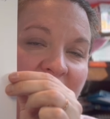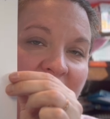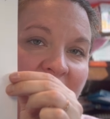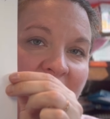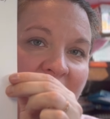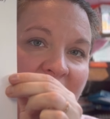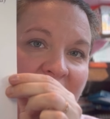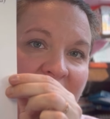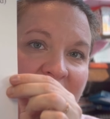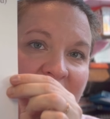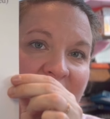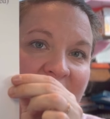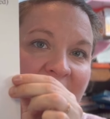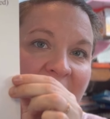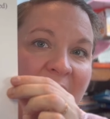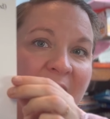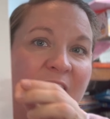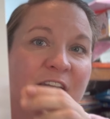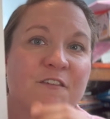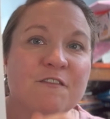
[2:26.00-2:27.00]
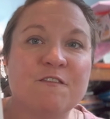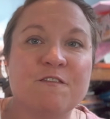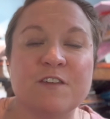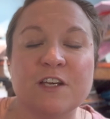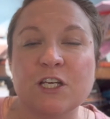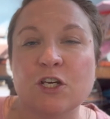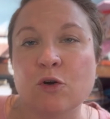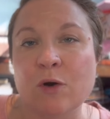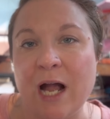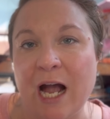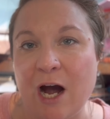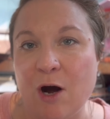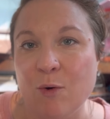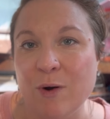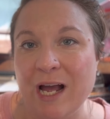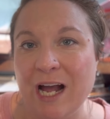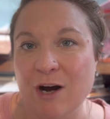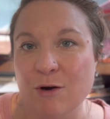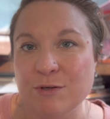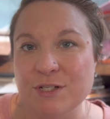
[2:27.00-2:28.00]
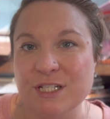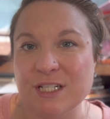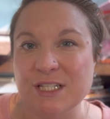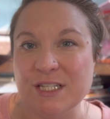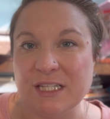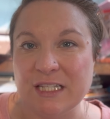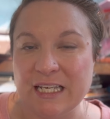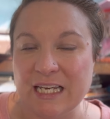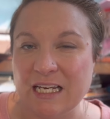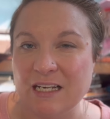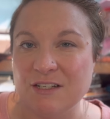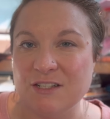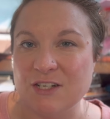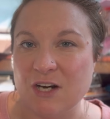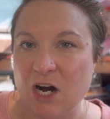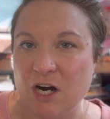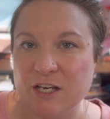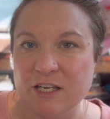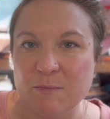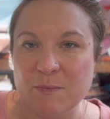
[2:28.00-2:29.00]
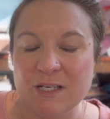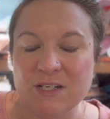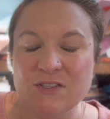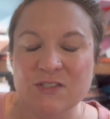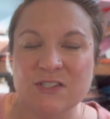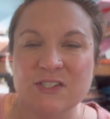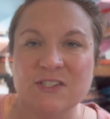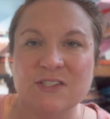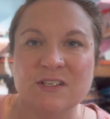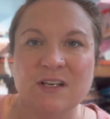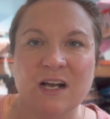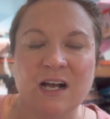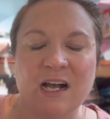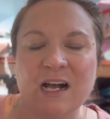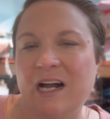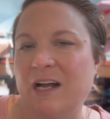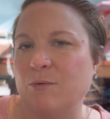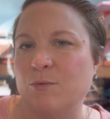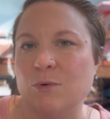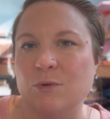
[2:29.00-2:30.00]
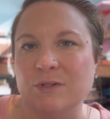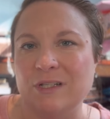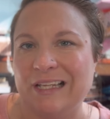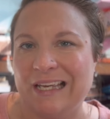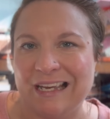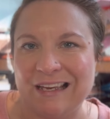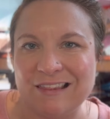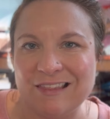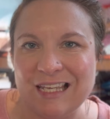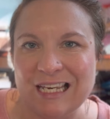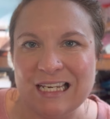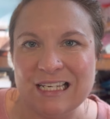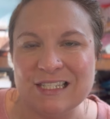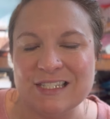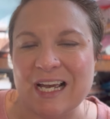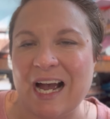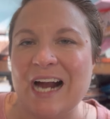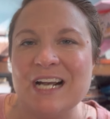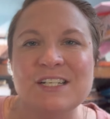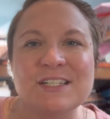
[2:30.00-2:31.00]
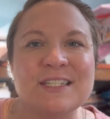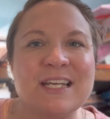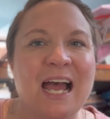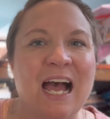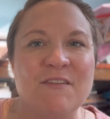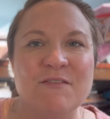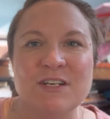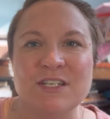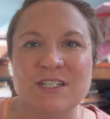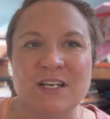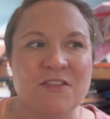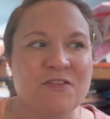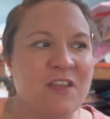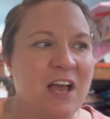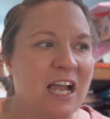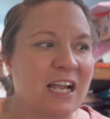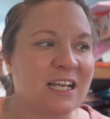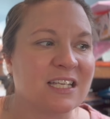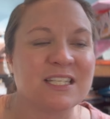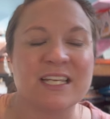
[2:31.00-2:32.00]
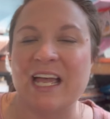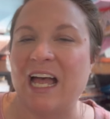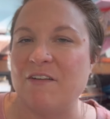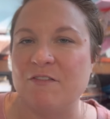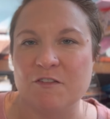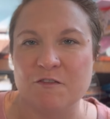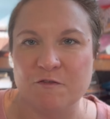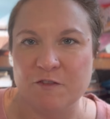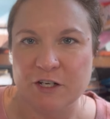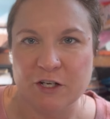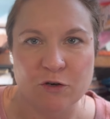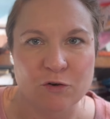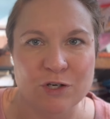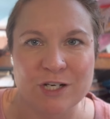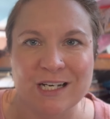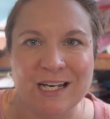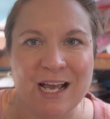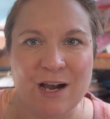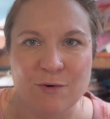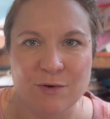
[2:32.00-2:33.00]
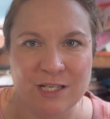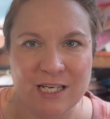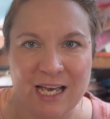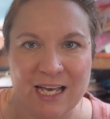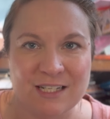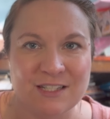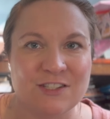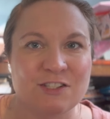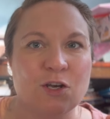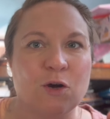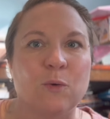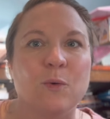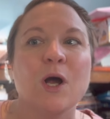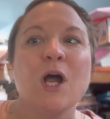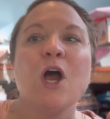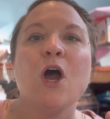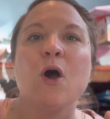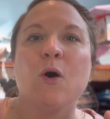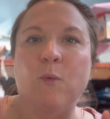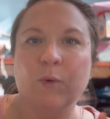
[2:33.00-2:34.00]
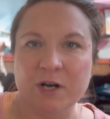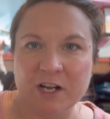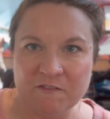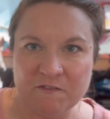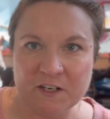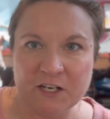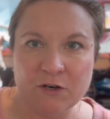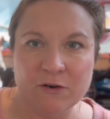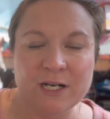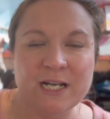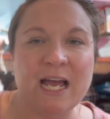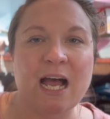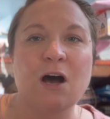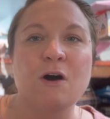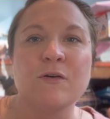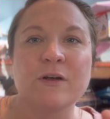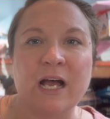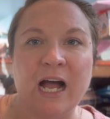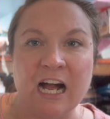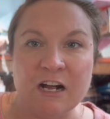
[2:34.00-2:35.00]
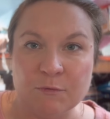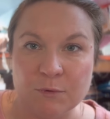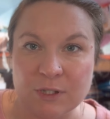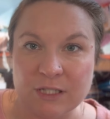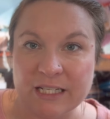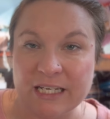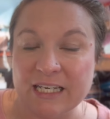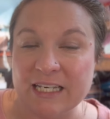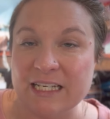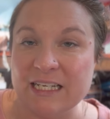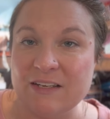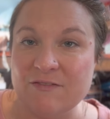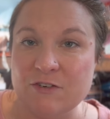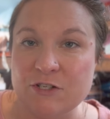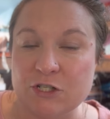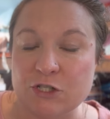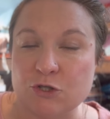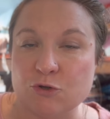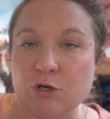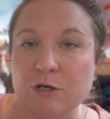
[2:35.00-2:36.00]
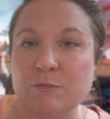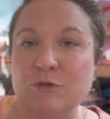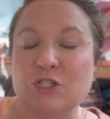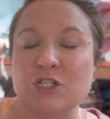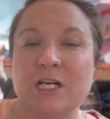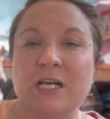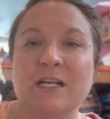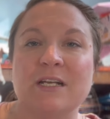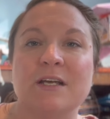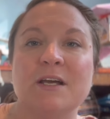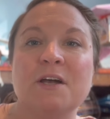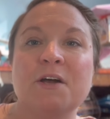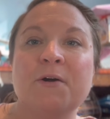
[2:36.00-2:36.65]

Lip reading: I can figure out how to link documents, I will link these. I just haven't done that because I haven't figured it out yet. So when I figure it out, I will link it in the description.